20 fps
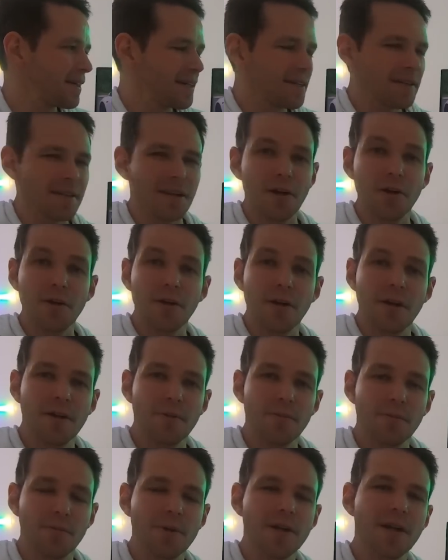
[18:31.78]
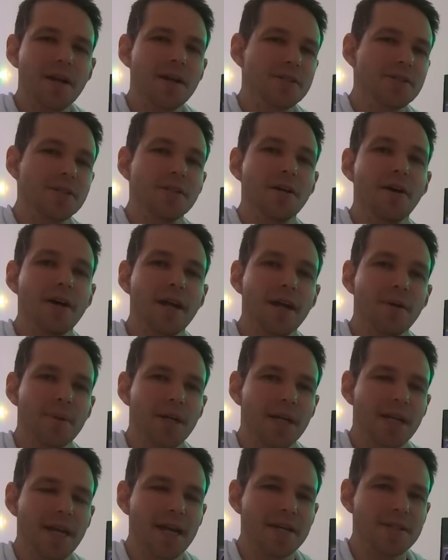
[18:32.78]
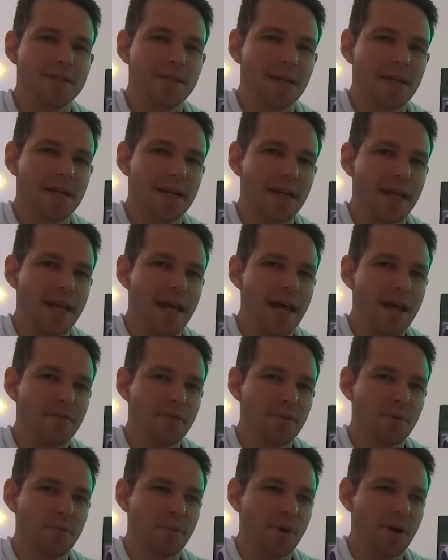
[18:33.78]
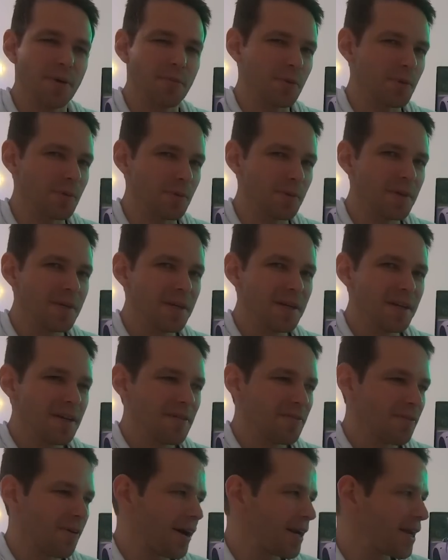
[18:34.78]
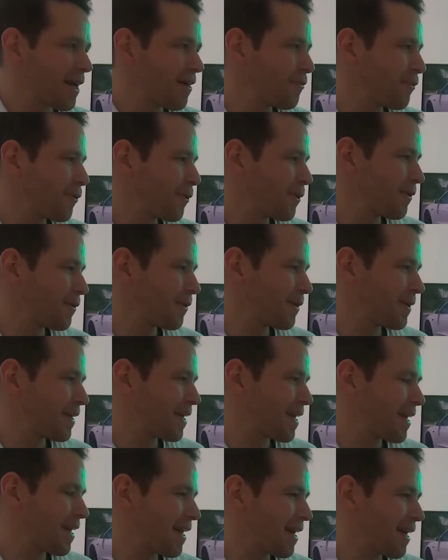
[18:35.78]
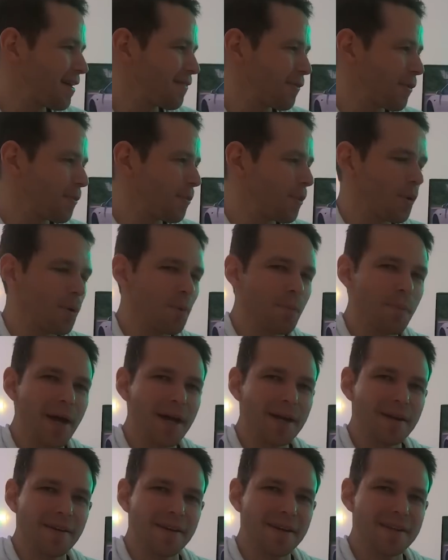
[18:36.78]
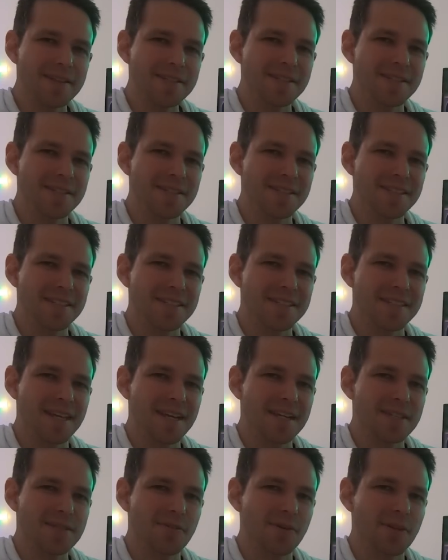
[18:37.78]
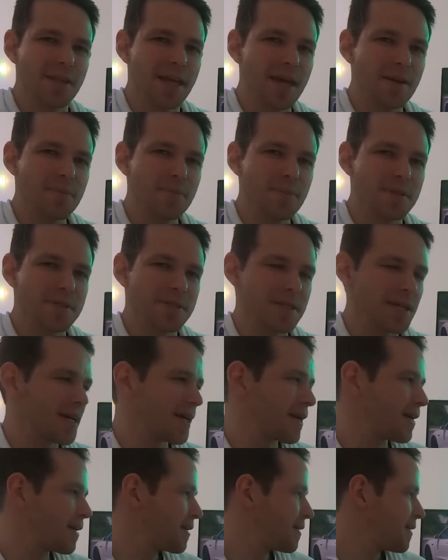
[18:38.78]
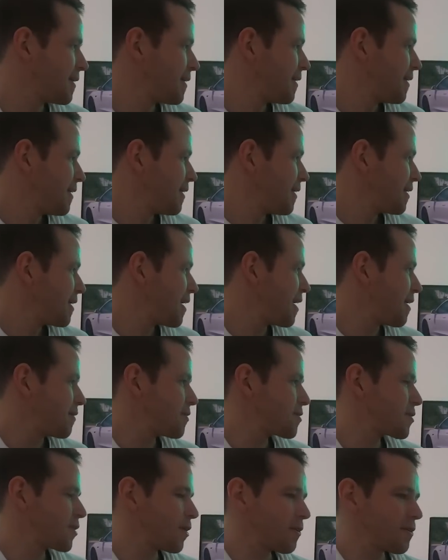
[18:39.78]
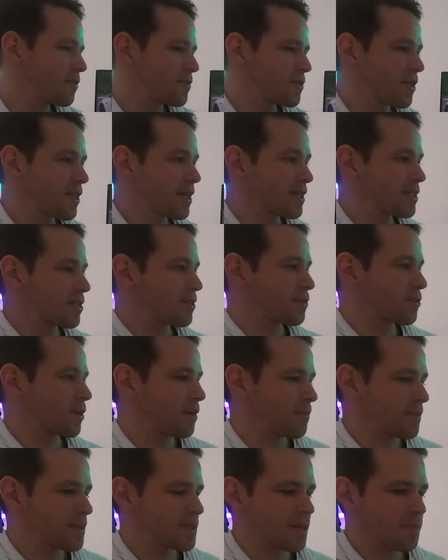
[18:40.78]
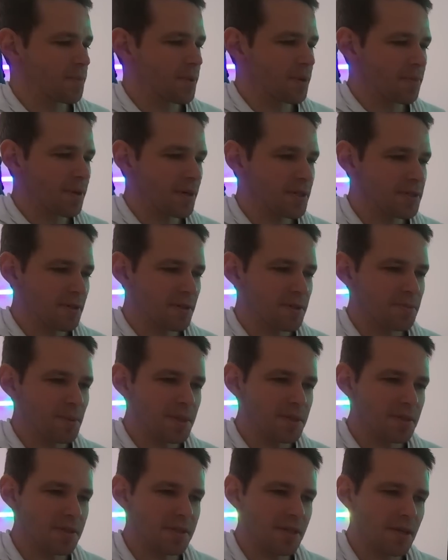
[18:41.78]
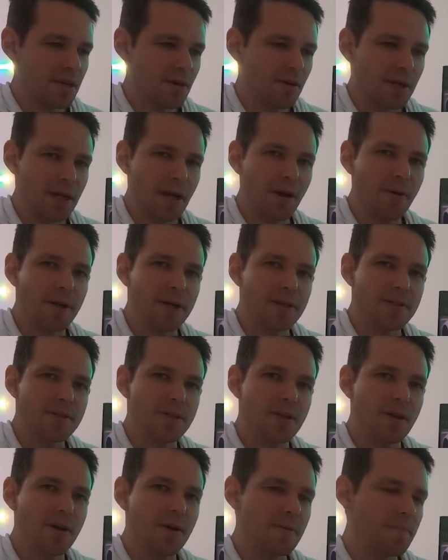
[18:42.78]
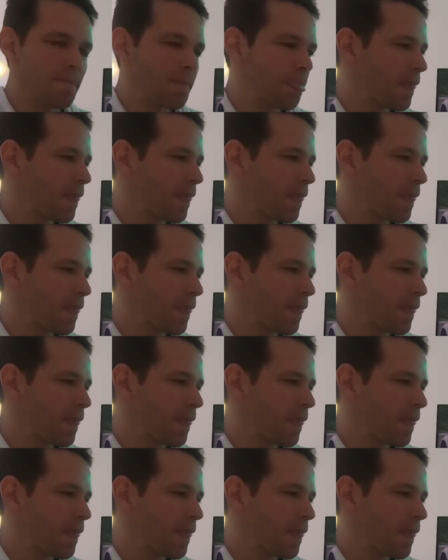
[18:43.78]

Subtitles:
we don't actually know how many Ks they're going to get out of them, but we'll find out for you and report back, I guess, is the answer on that. But so that's the dream, is to minimize your expenses that are ongoing. So